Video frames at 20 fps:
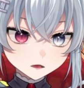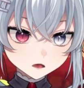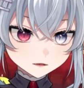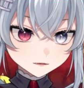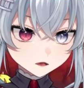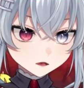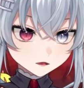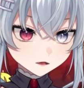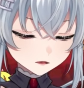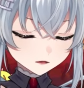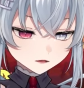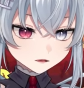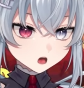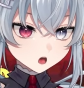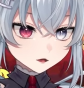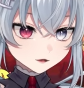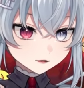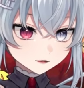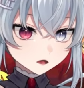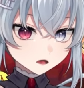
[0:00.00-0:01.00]
them onto the
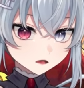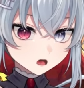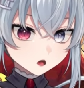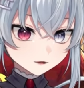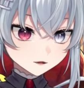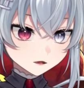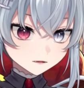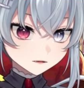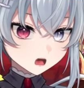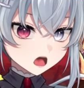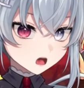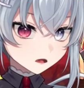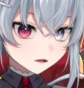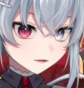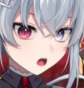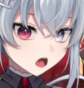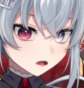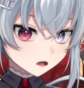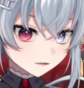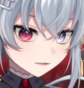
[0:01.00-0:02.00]
trains and having them walk
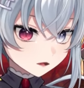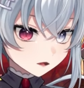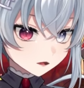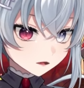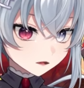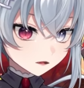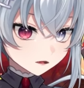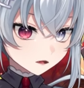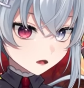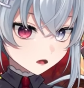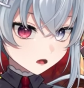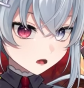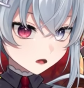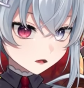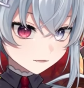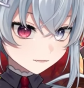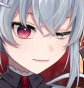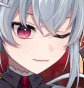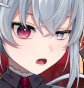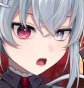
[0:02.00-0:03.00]
around because the
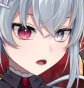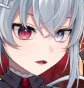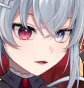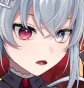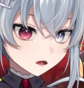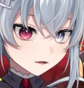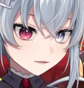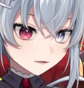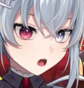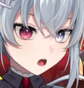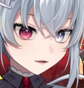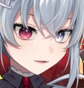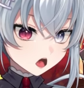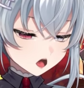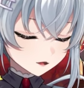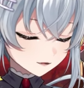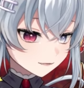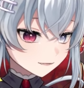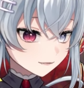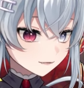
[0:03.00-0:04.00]
rate of them
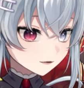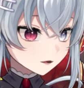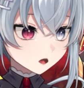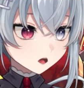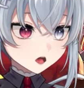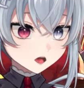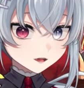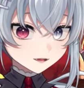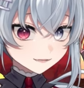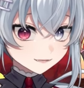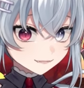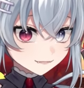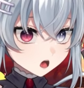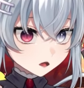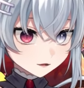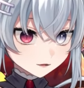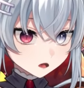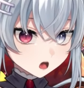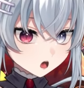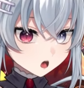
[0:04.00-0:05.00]
accidentally getting
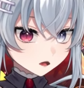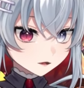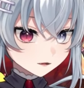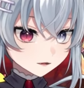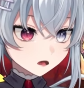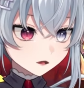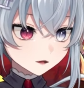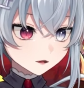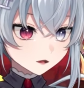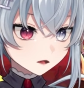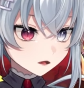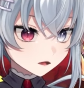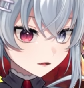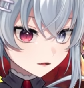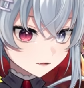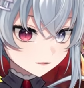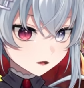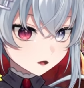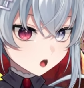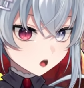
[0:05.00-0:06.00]
stepped on, causing issues
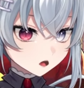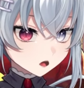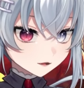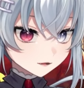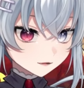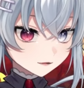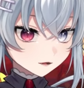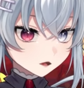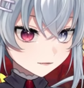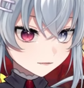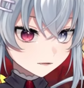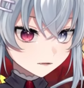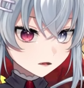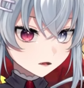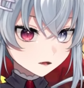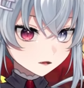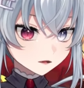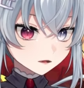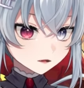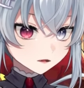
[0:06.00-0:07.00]
with that kind of stuff,
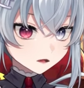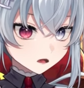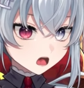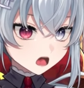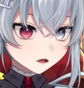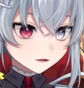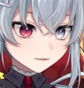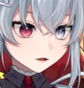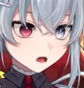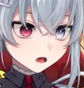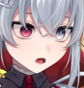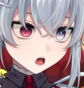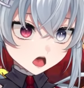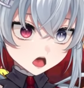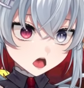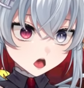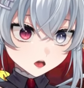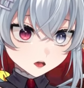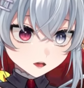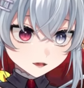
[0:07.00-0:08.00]
was very
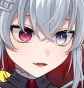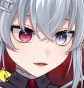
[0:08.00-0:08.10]
high.